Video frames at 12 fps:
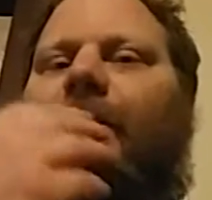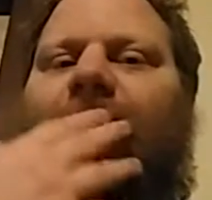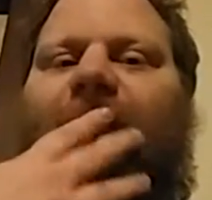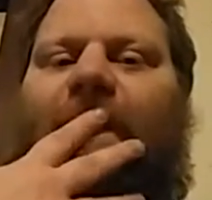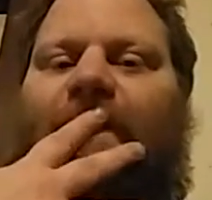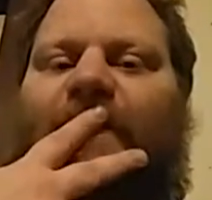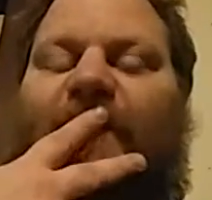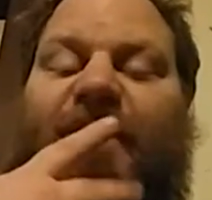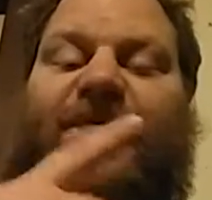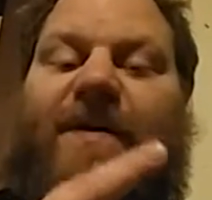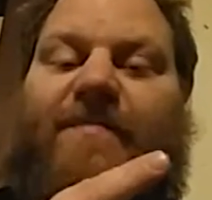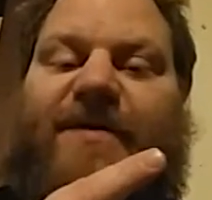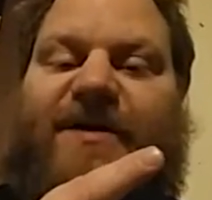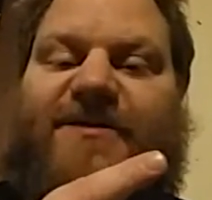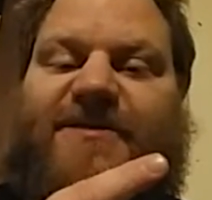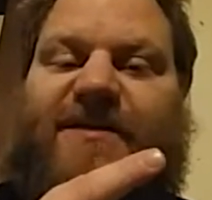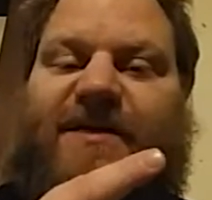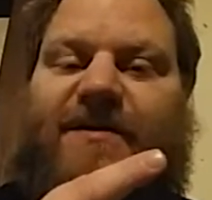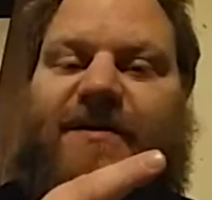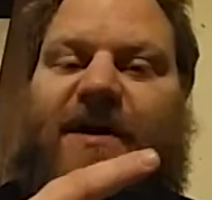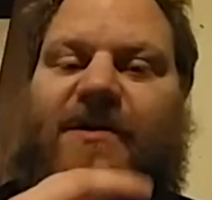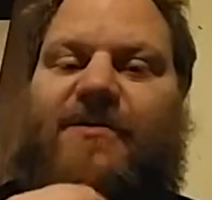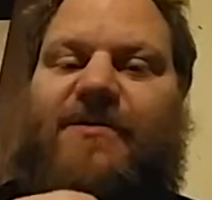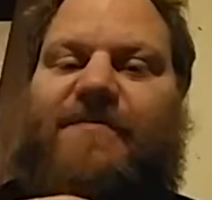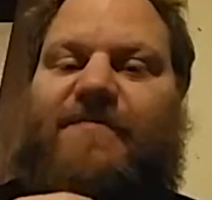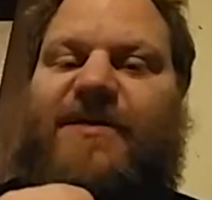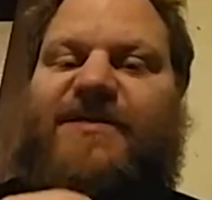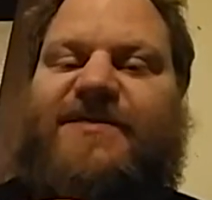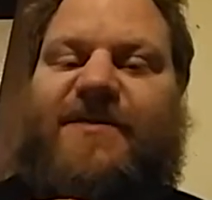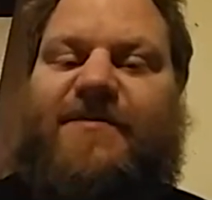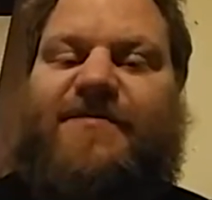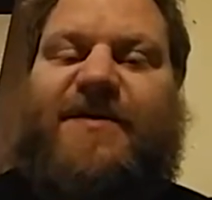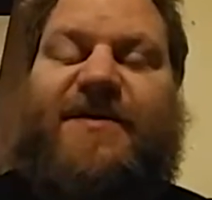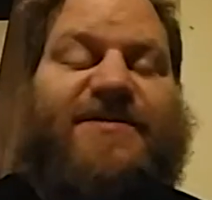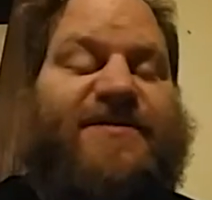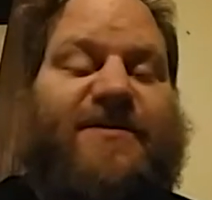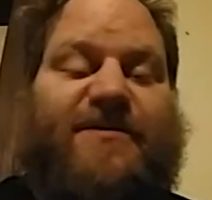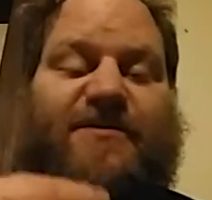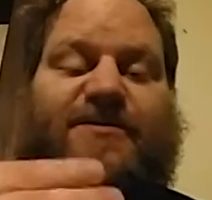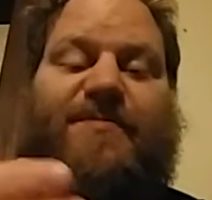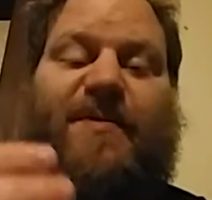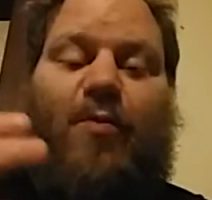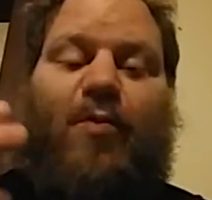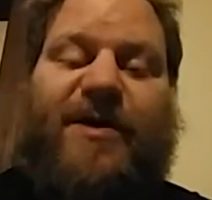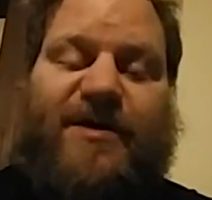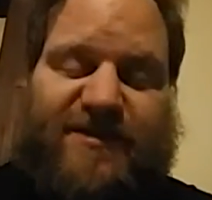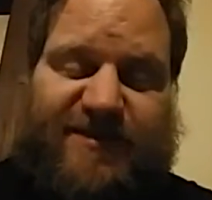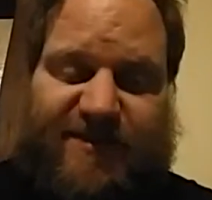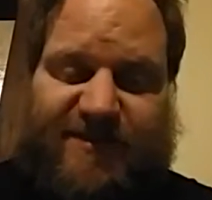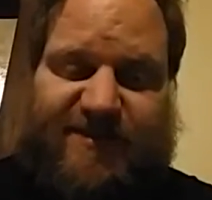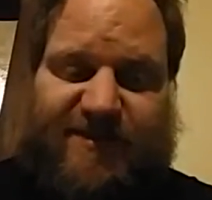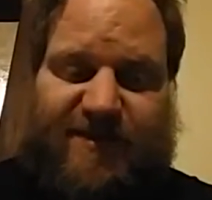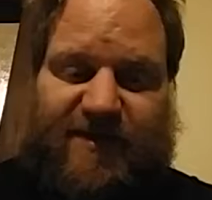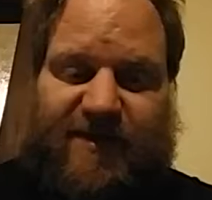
With that being said, not only me self-testing, there's been witnesses.